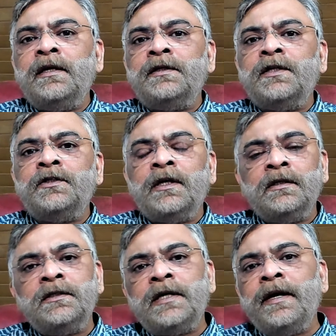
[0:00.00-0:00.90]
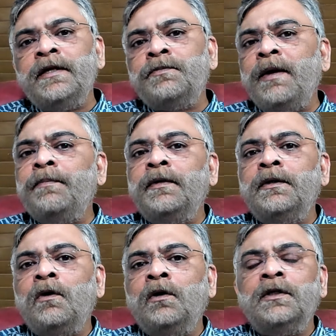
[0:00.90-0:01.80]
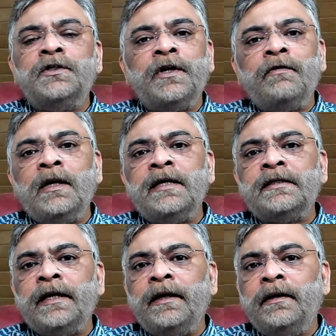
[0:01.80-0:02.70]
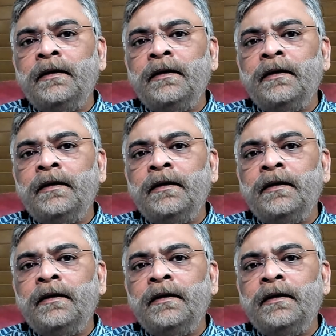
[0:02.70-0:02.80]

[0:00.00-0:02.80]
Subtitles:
it's a general studies paper or the general essay.